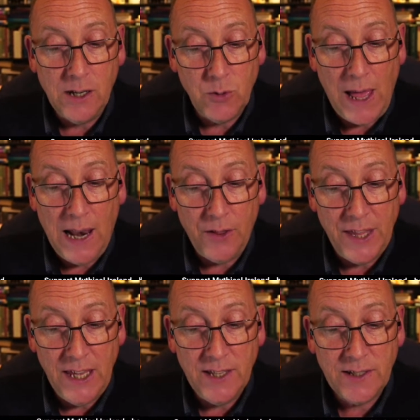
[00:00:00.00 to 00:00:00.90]
dwell on the
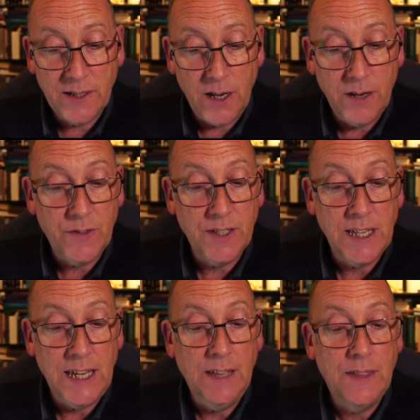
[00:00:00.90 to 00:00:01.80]
east side of the sea